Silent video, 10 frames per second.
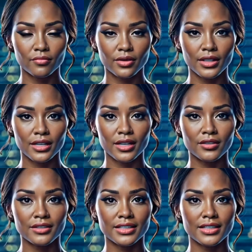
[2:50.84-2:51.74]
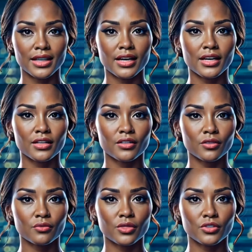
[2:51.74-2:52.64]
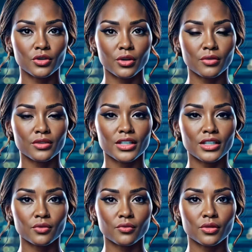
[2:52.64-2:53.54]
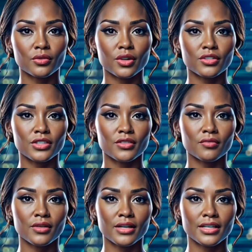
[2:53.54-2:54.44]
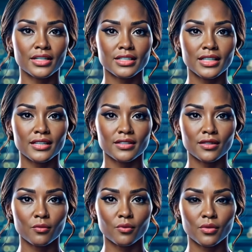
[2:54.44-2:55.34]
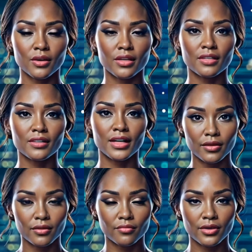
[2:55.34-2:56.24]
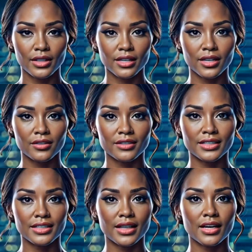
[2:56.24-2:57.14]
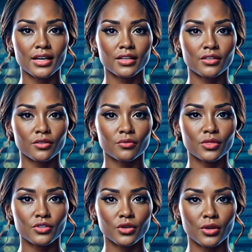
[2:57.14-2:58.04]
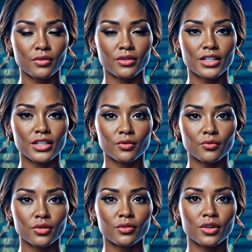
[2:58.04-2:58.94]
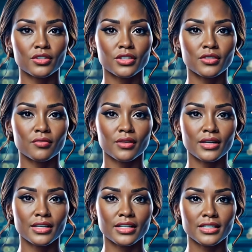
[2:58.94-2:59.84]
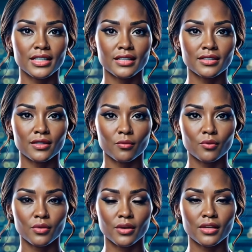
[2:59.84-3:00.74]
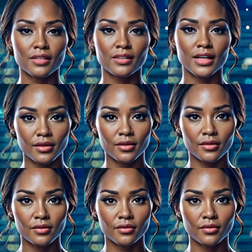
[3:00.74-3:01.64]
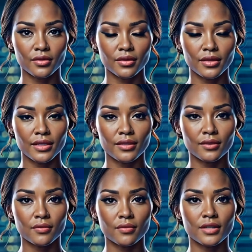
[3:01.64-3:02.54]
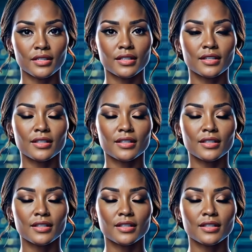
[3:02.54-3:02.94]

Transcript: to attack, while others, such as Charles and Chuang BD12, called for the dissolution of Nigeria, with comments like divide Nigeria now and save lives and end Nigeria now